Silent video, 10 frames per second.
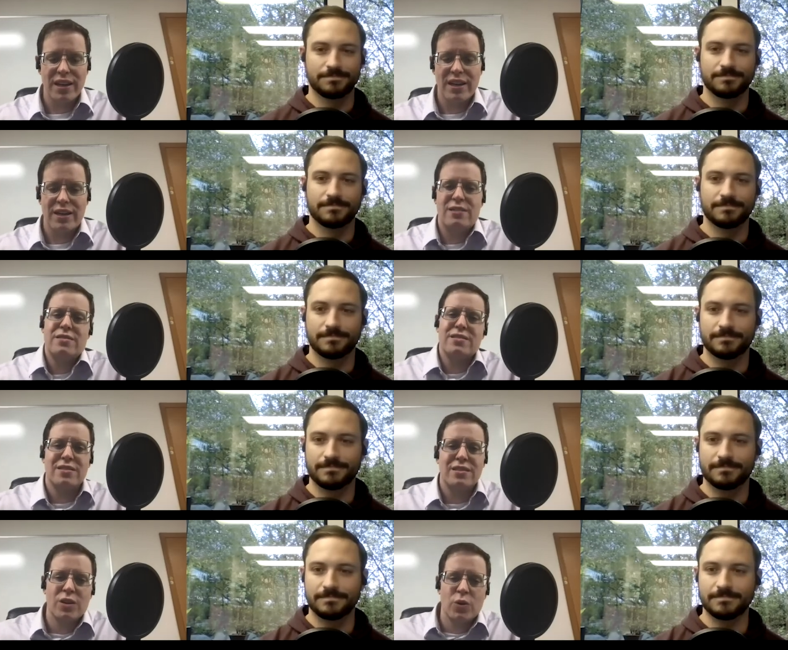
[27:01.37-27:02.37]
Speaker 1: that,
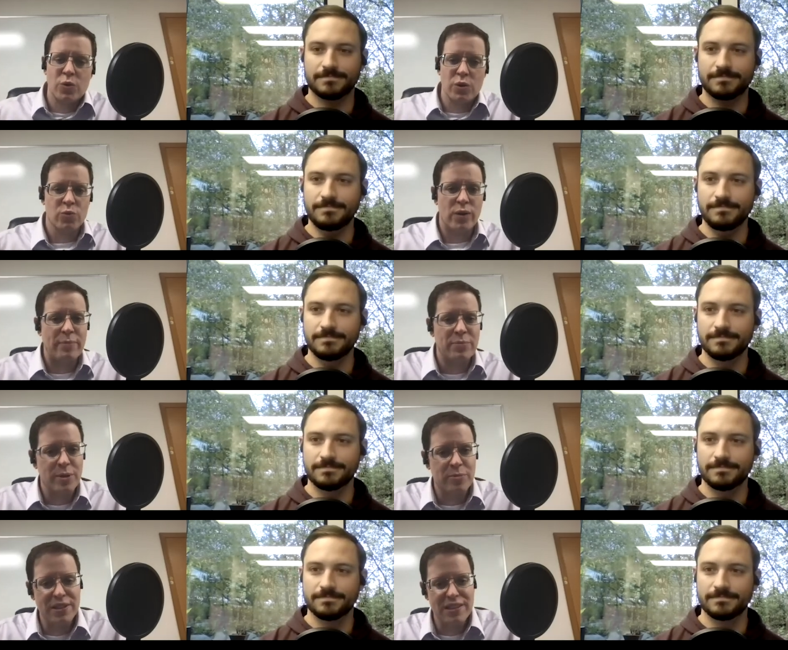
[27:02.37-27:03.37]
we'll wrap
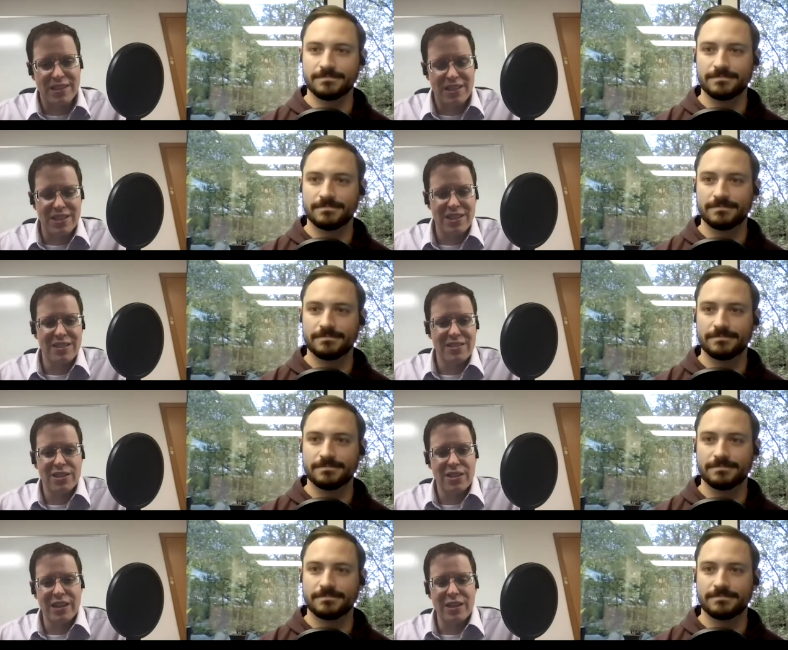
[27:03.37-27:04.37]
up this session
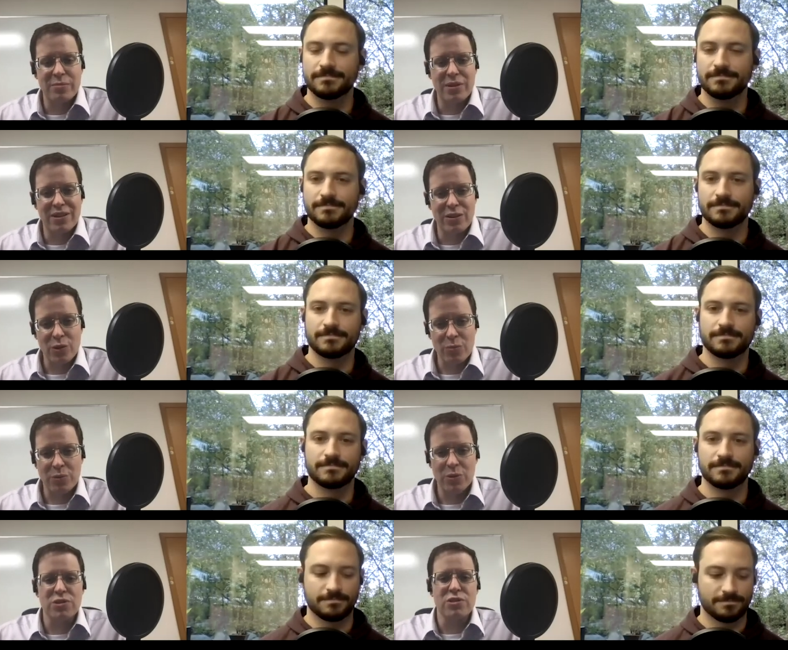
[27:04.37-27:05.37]
talking about our own
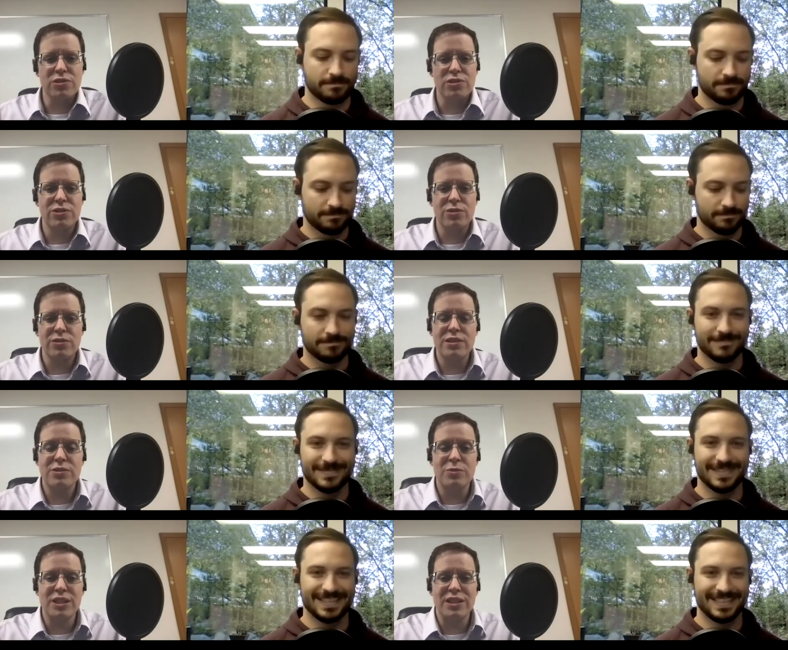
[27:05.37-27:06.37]
personal stories
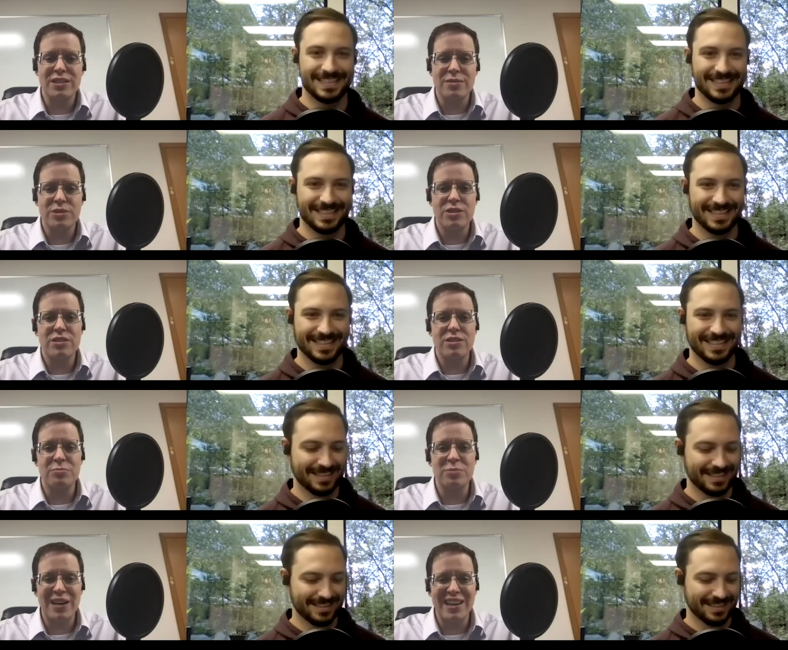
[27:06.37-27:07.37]
when it comes to
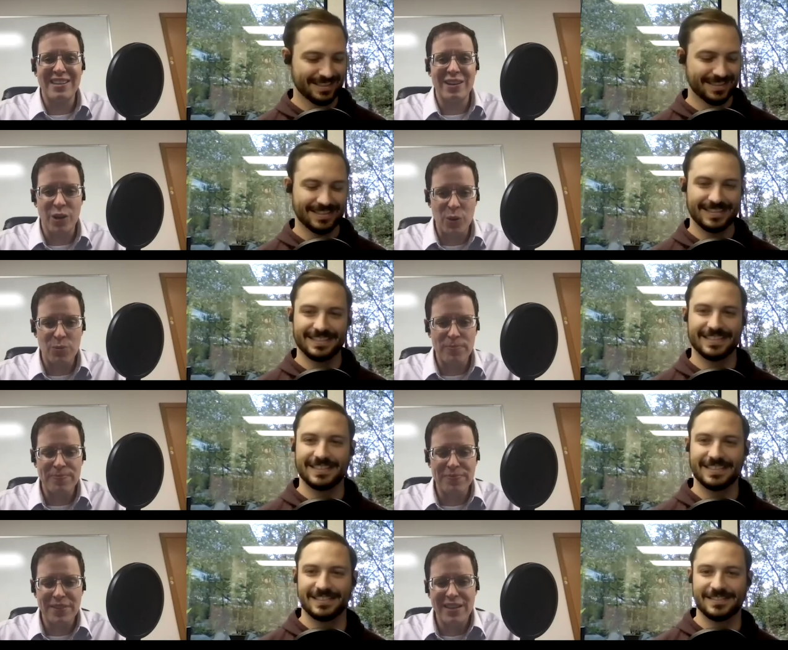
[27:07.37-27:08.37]
buying a home.
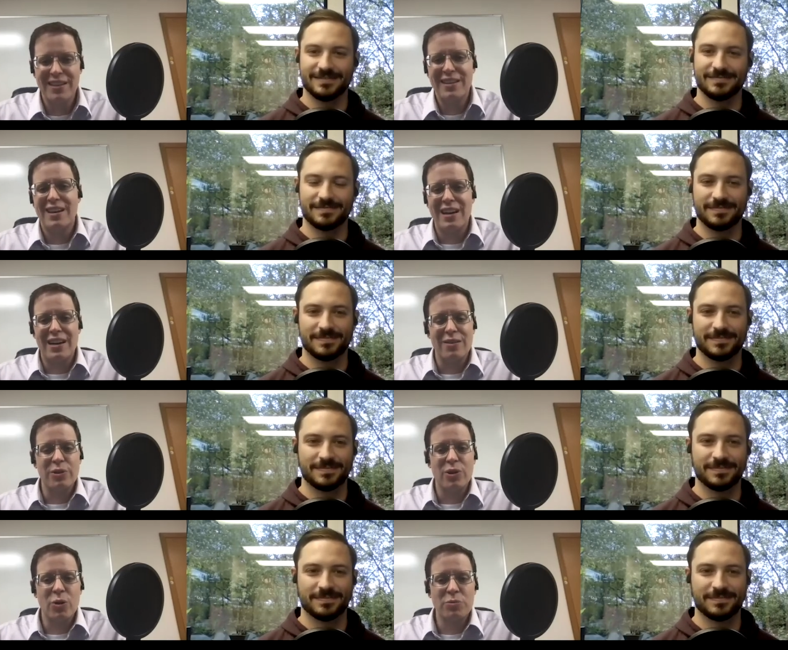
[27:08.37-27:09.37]
Uh, we
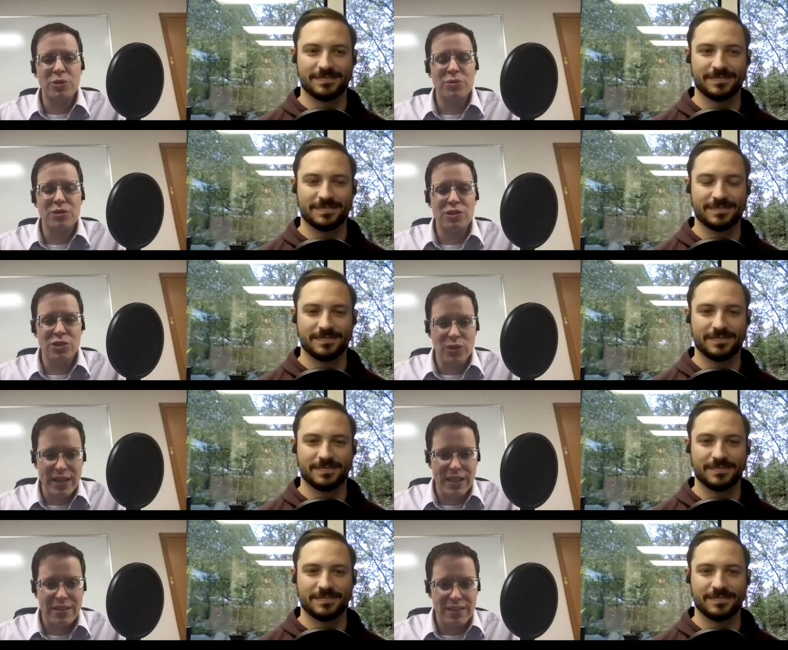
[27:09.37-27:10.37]
hope you enjoyed
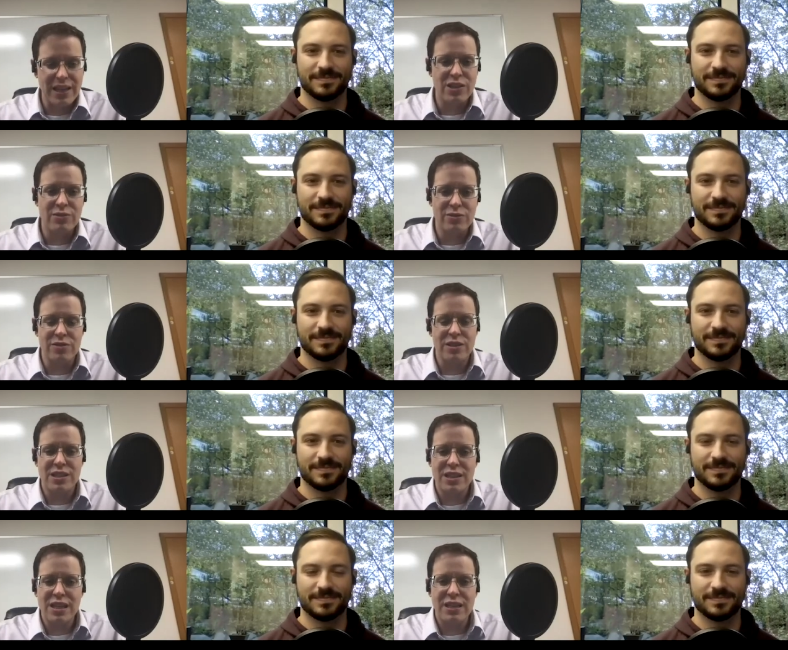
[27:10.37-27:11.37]
it. Thank you for
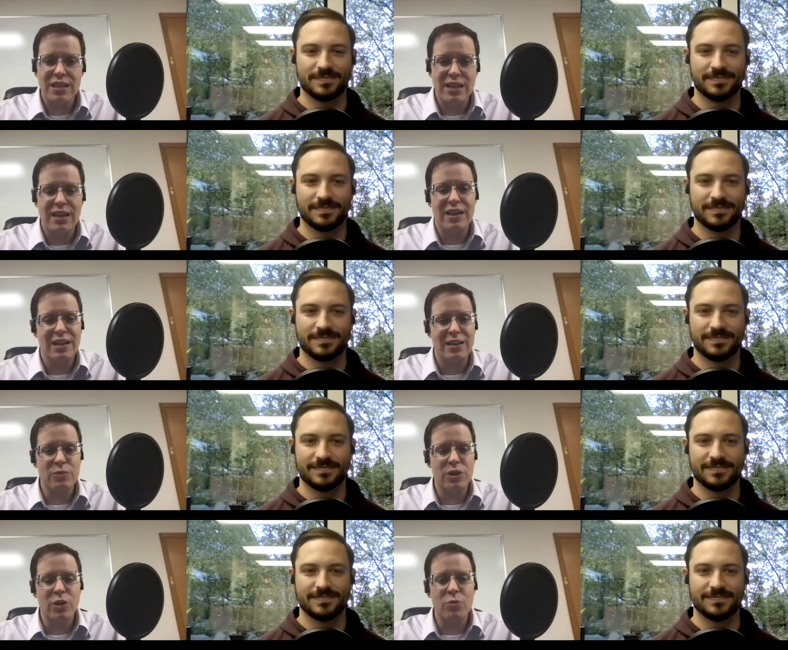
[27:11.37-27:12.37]
listening, and
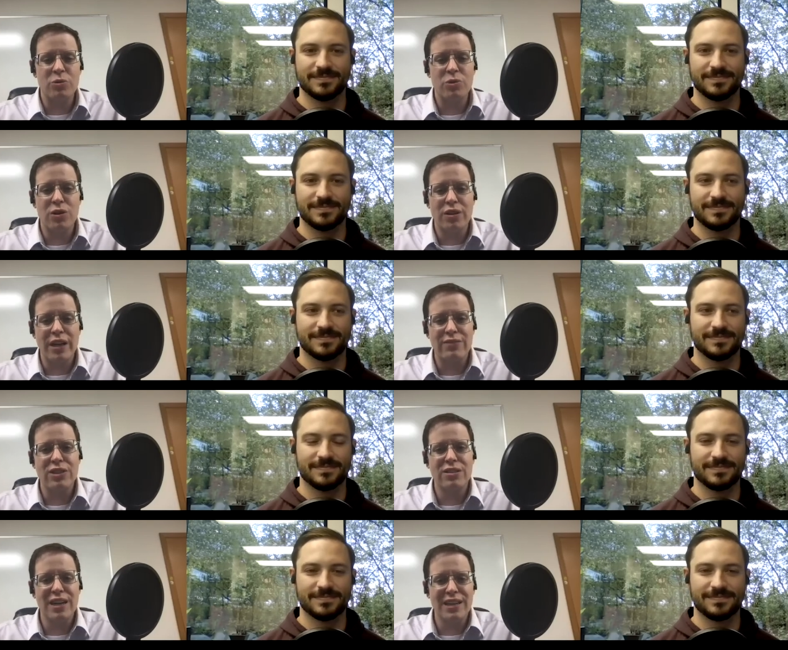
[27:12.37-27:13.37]
we hope you all have a
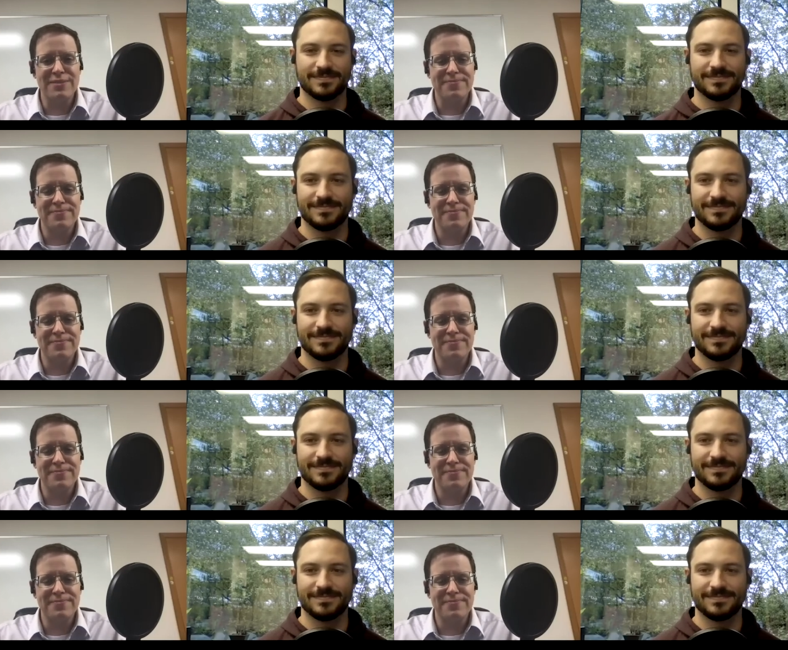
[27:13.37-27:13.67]
good night.